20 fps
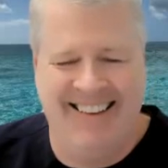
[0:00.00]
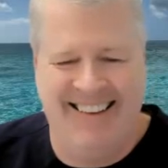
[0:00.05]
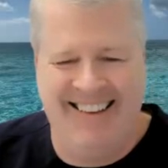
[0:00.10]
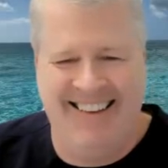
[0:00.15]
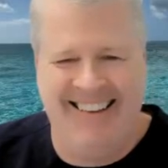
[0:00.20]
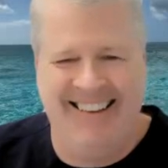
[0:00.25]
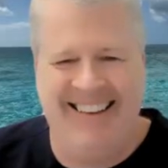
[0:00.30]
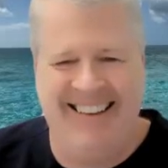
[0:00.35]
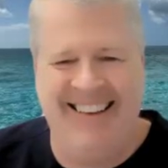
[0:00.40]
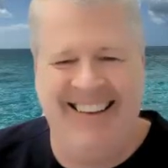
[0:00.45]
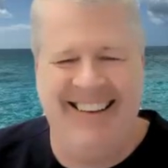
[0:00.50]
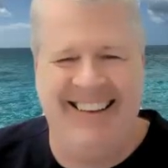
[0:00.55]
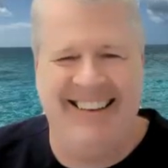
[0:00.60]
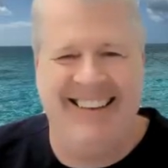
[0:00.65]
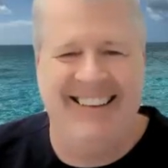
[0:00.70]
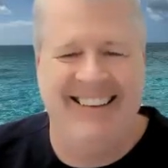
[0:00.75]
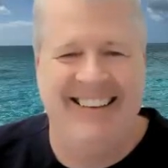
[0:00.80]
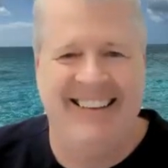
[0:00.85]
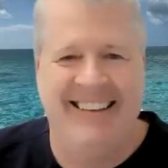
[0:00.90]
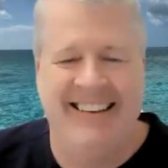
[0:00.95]

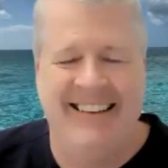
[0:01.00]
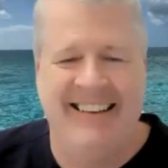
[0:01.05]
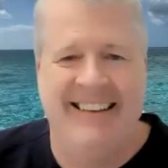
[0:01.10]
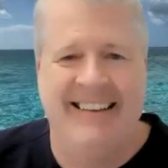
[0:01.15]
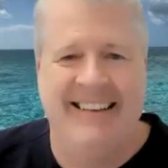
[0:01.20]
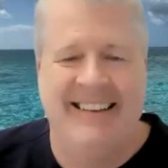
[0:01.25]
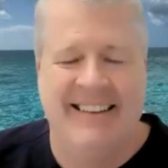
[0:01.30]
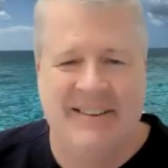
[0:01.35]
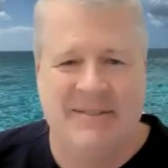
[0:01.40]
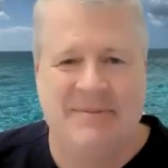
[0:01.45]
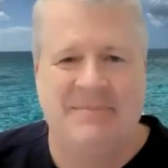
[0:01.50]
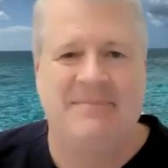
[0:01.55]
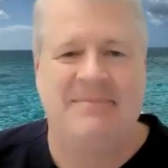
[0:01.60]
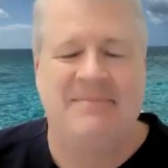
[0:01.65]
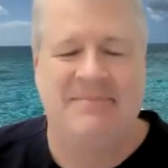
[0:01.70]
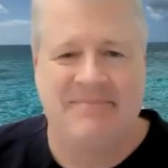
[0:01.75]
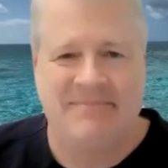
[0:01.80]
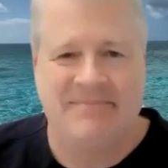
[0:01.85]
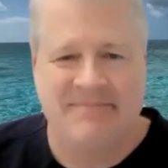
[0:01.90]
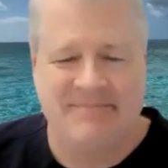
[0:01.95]

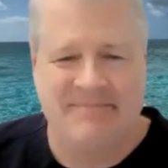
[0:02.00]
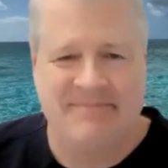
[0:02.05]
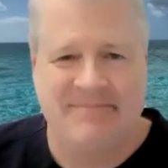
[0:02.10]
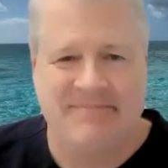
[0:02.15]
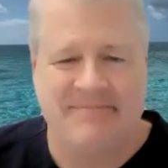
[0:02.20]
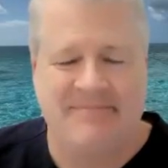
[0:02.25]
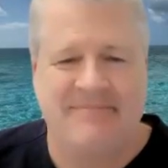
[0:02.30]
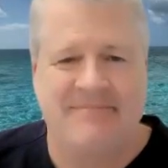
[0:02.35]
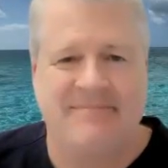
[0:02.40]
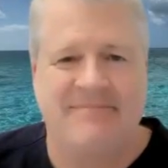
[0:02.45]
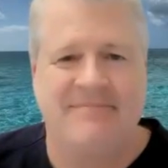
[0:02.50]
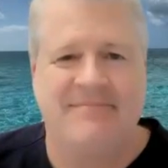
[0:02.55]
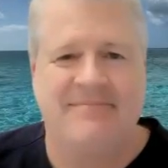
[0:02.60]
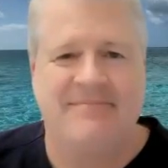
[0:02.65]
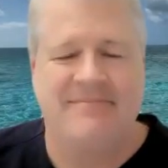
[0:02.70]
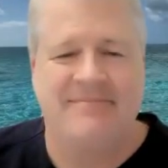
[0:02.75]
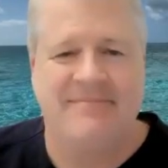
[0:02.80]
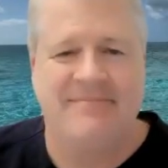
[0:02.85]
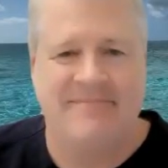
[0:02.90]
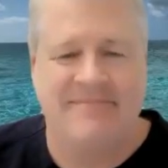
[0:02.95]

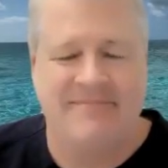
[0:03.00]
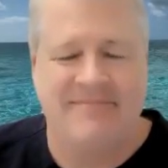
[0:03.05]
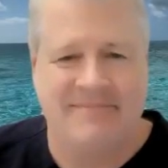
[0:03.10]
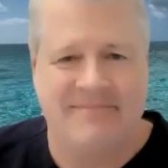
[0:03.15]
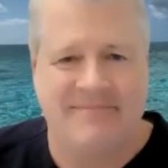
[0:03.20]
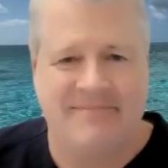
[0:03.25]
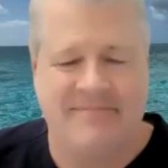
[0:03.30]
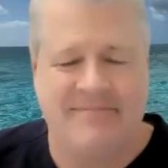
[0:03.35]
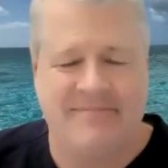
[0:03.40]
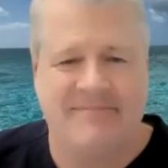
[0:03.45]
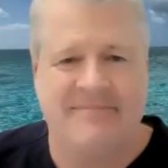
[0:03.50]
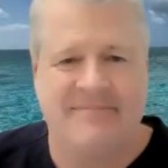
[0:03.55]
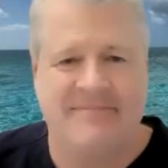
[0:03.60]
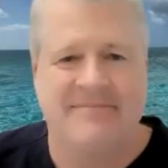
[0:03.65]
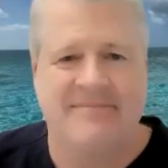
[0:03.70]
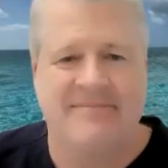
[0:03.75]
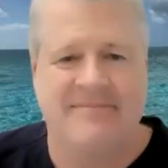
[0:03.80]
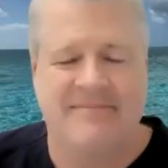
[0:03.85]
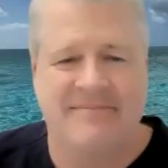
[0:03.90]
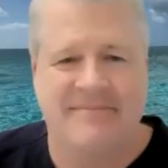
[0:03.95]

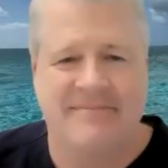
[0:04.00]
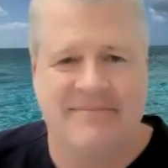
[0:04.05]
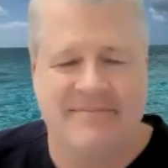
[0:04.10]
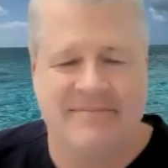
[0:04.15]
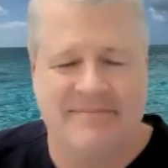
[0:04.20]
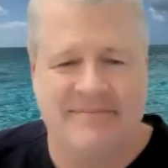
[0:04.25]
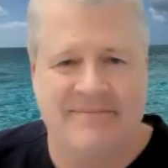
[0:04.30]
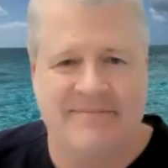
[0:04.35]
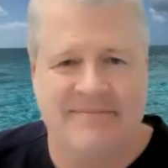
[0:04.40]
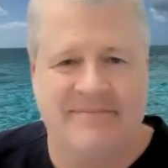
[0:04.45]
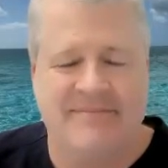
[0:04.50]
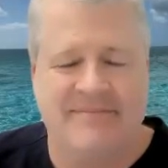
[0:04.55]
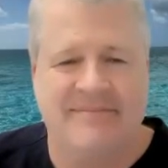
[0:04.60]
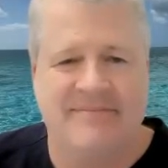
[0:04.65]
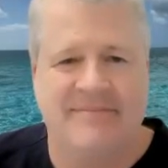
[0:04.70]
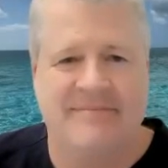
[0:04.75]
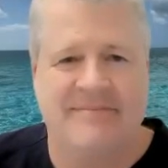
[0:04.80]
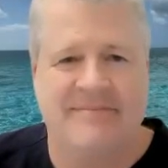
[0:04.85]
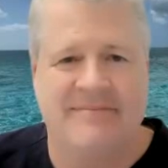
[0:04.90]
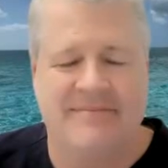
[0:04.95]

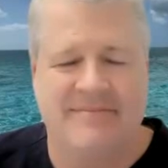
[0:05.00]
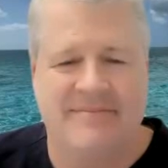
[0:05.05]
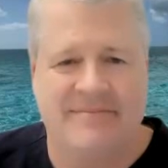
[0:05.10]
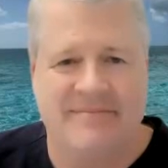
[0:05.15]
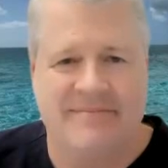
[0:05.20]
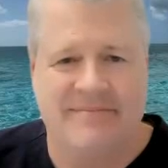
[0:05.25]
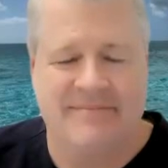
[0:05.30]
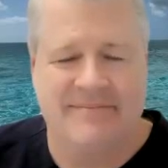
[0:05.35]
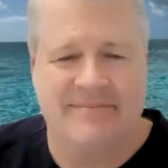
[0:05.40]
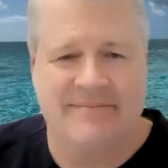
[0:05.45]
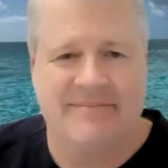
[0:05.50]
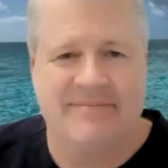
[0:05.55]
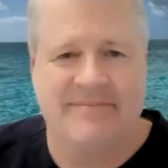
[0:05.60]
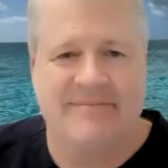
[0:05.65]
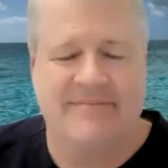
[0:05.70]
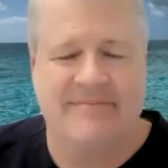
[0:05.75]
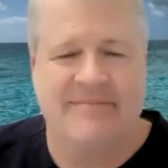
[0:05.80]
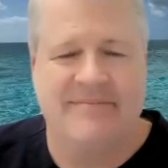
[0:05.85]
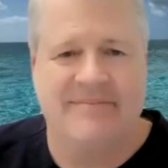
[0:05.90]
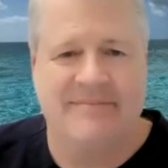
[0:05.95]

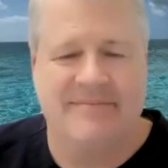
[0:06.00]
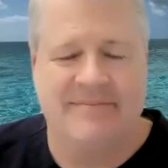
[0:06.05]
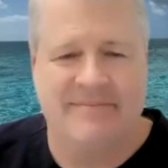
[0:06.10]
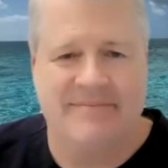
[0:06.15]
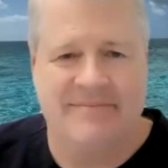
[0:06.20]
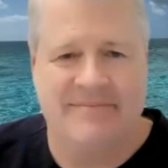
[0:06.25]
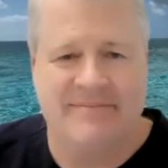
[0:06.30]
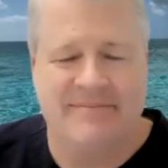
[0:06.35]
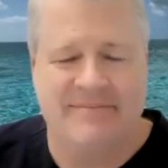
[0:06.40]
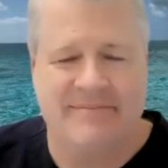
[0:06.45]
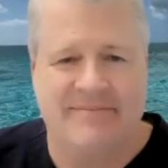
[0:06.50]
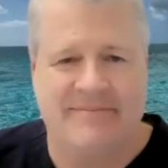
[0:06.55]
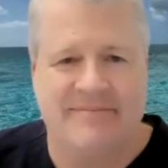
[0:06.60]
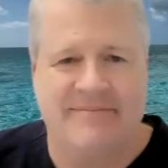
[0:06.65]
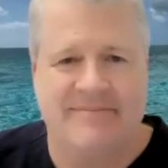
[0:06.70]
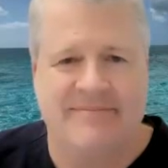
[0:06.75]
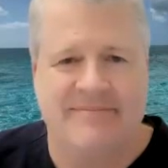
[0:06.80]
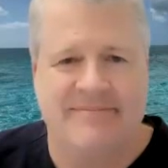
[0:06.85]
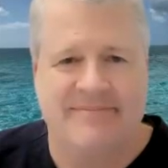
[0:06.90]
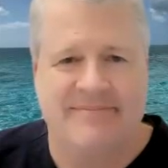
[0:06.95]

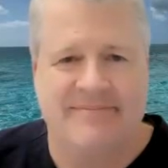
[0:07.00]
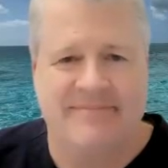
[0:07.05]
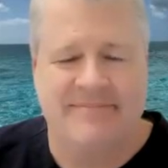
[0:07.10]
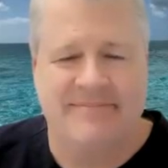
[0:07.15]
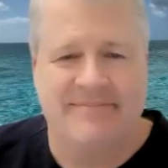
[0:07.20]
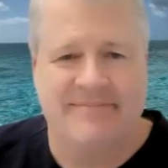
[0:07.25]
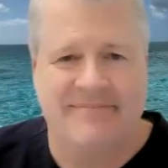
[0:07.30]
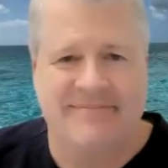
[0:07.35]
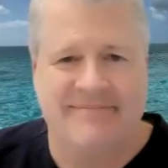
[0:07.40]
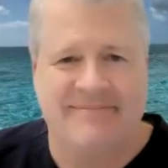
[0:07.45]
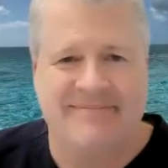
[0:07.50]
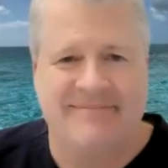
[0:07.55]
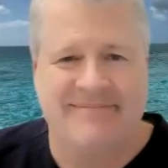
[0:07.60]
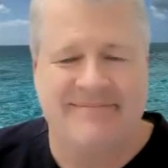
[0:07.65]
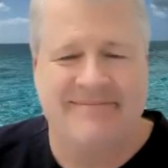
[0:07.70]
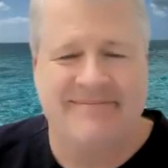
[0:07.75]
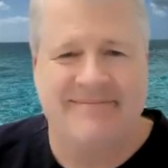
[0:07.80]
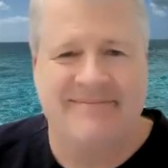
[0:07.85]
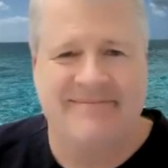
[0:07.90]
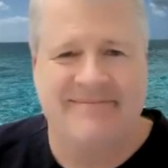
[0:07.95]
[no speech]